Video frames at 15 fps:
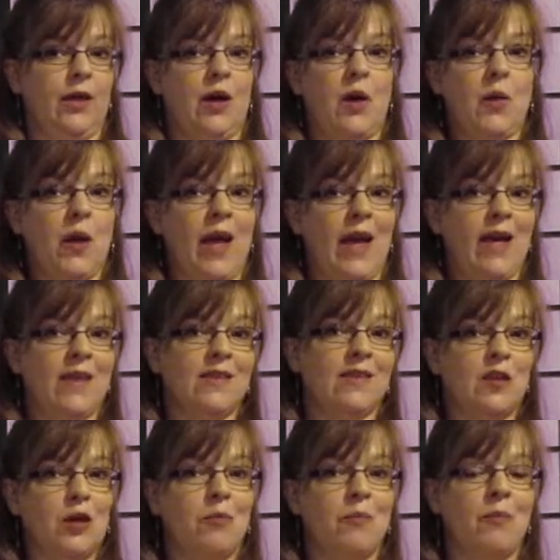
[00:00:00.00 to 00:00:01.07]
Okay,
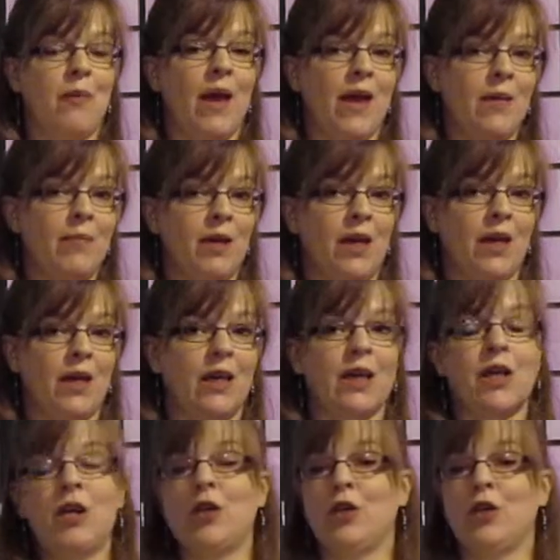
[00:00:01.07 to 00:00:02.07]
so maybe